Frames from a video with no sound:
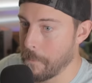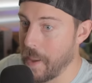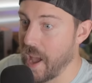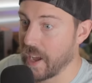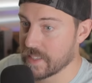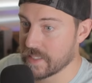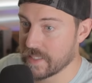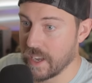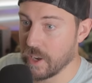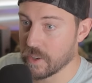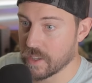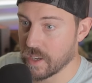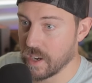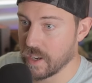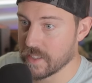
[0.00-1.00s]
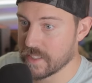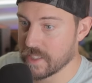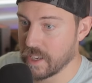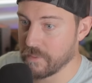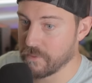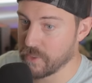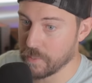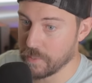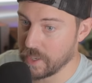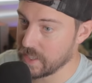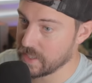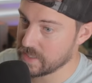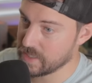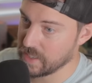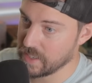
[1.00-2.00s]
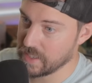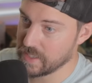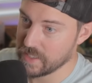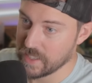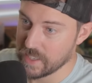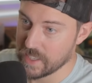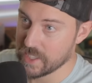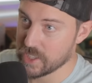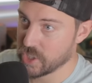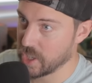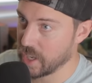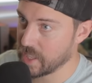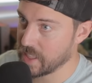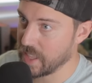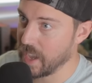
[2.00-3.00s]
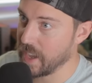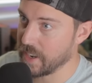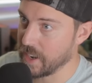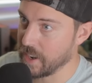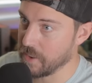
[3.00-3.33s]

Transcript: max out concept from Nissan, check that